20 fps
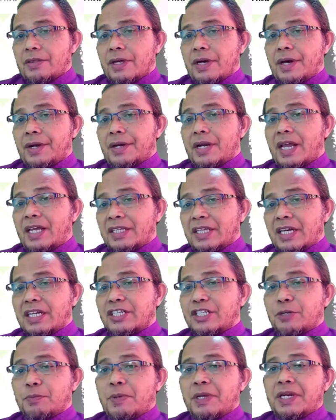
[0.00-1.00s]
The related
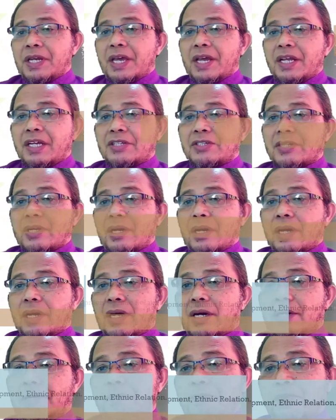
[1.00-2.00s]
discipline areas
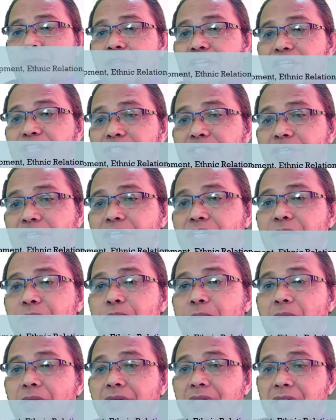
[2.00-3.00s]
are history,
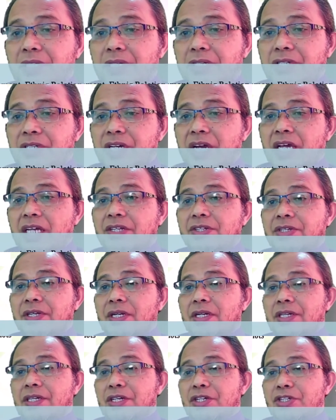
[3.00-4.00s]
political
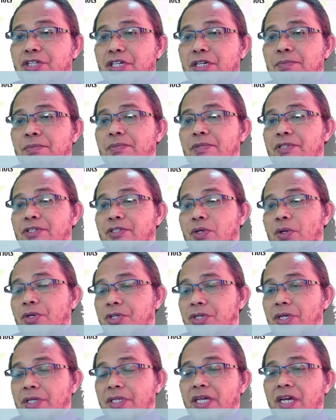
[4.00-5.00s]
science, leadership,
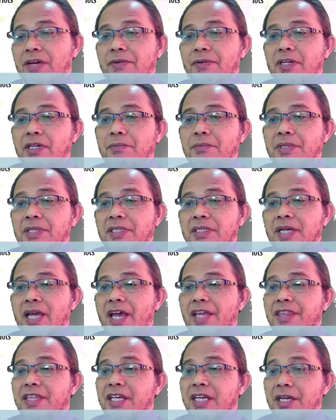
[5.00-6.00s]
social development,
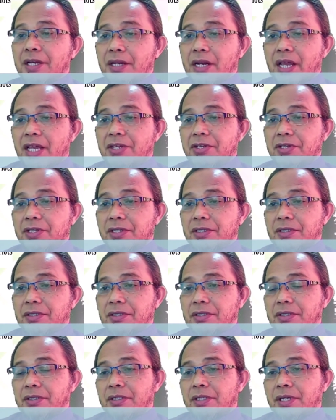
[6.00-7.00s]
ethnic relation,
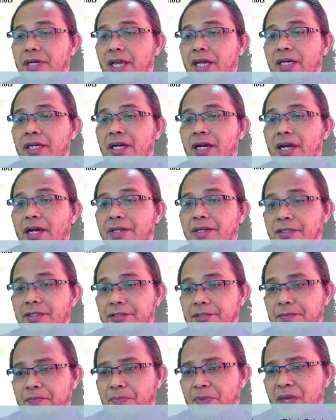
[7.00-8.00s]
and
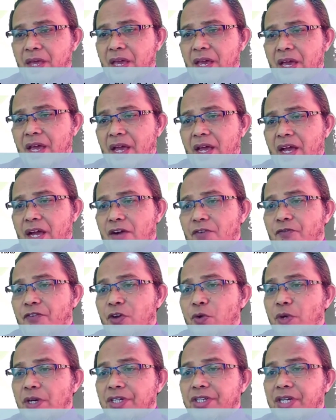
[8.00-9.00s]
others.
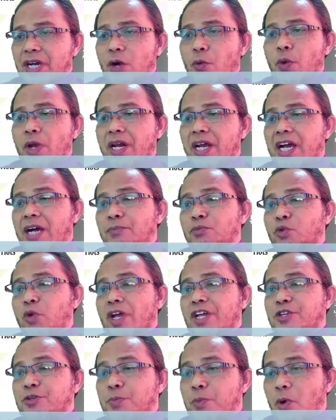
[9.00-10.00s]
Viewers are welcome
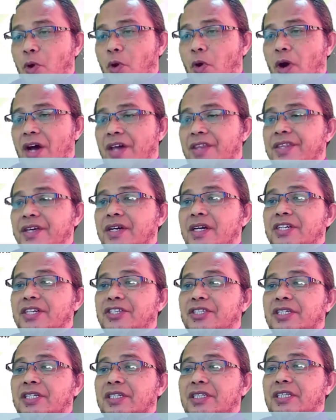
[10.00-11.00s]
to explore other
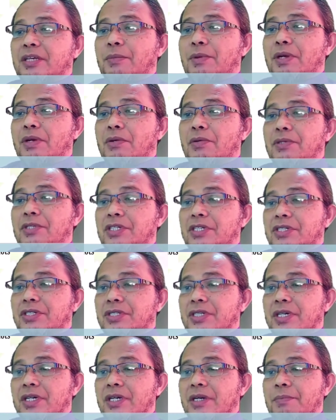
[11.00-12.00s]
listed
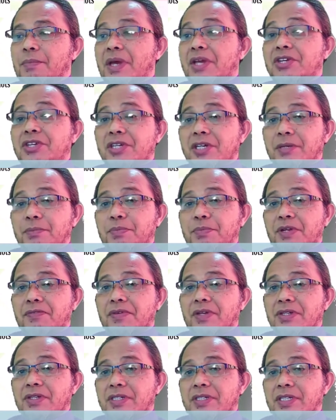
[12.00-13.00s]
terminologies mentioned
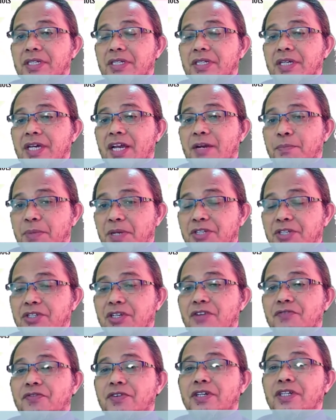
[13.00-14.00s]
previously, and
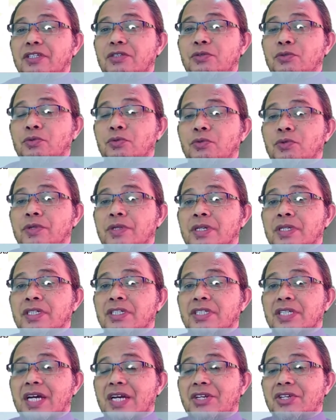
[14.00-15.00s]
please refer to
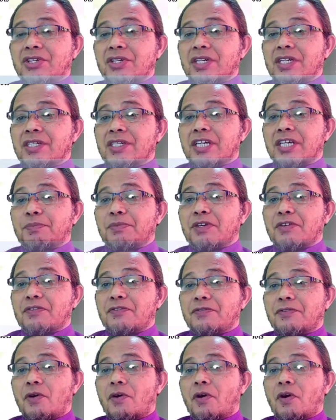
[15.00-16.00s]
the discussion in
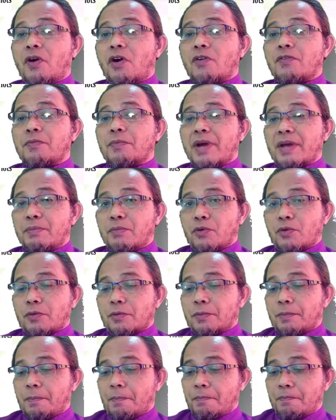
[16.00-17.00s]
chapter 4 of my book.
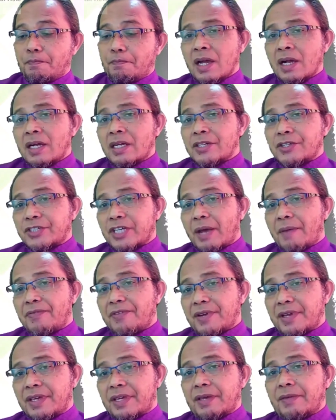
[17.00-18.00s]

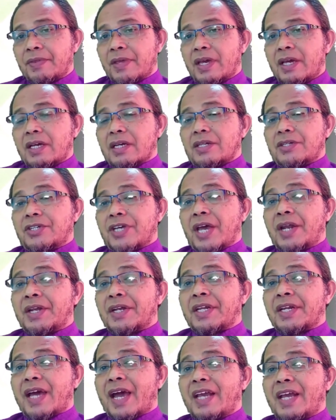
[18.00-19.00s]
Step 3.
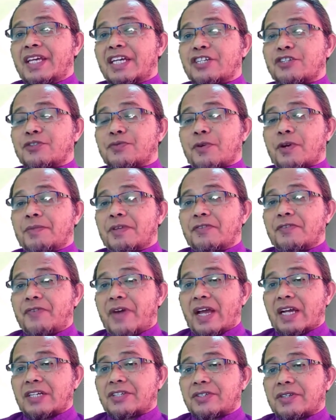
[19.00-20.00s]
Generate ideas from
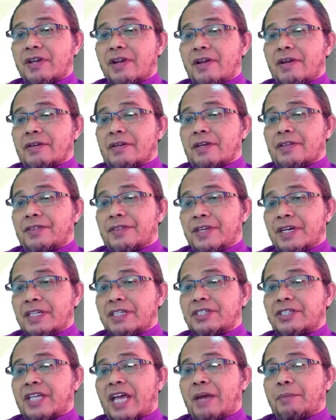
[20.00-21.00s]
the facts. The
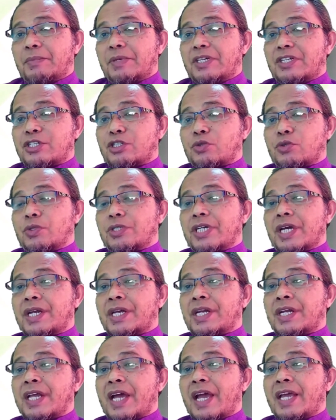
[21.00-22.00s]
third step is to
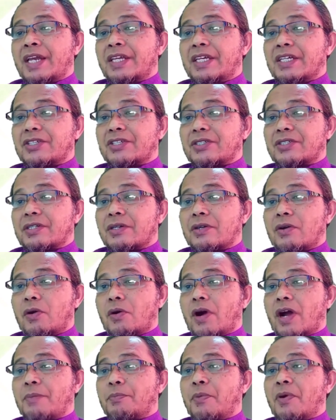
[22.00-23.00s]
generate ideas
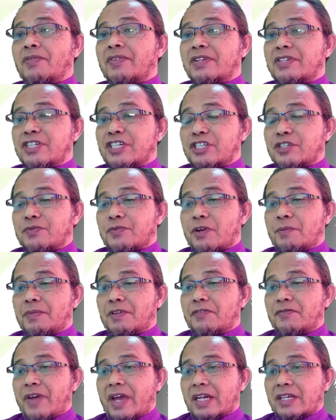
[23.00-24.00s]
or hypotheses
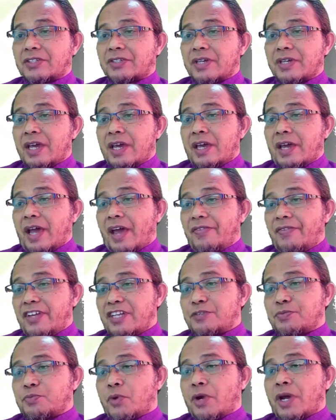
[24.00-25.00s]
from the facts.
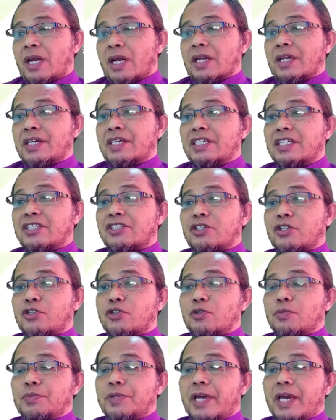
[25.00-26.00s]
At this point, learners
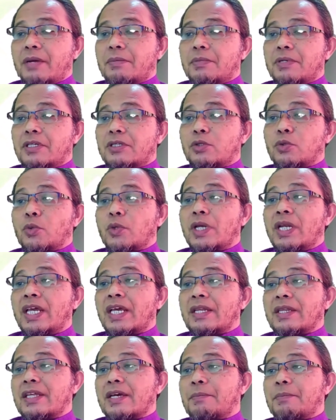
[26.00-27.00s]
should be able to
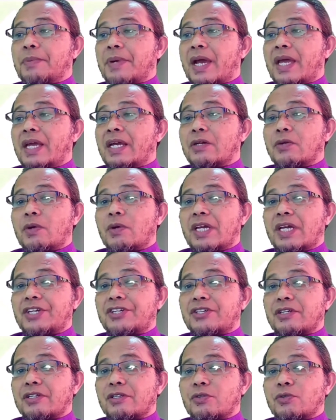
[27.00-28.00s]
relate their prior
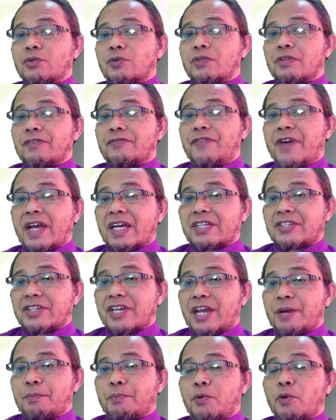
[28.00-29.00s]
knowledge to the
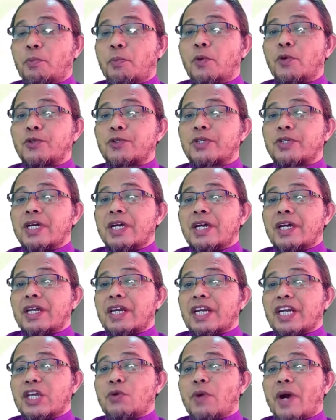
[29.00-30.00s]
facts and propose
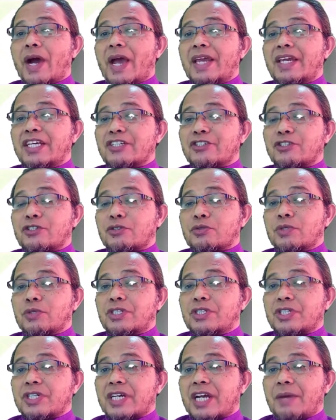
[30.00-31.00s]
new ideas
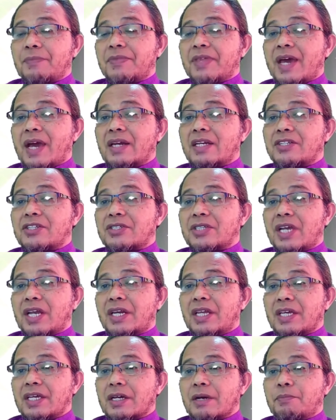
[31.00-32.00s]
to describe their
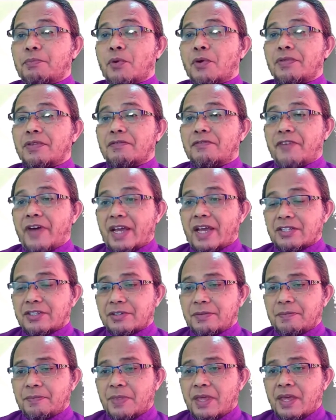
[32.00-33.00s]
understanding upon the
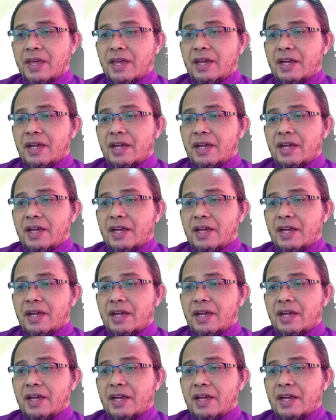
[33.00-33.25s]
facts.